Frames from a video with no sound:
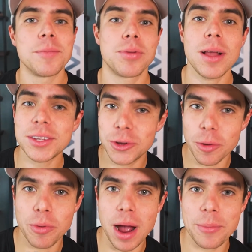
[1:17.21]
plus
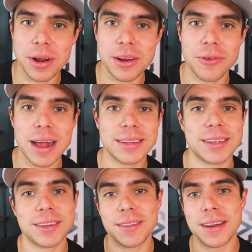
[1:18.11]
your property
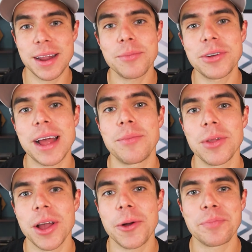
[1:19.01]
address to the number down
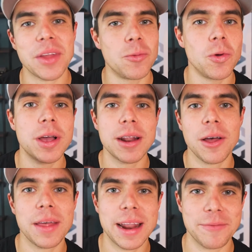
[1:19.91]
below, and we'll get
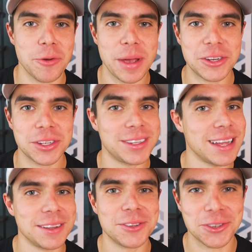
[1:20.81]
all that information
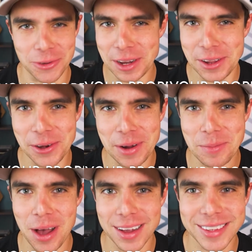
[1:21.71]
sent straight to your
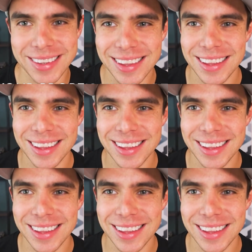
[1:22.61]
inbox.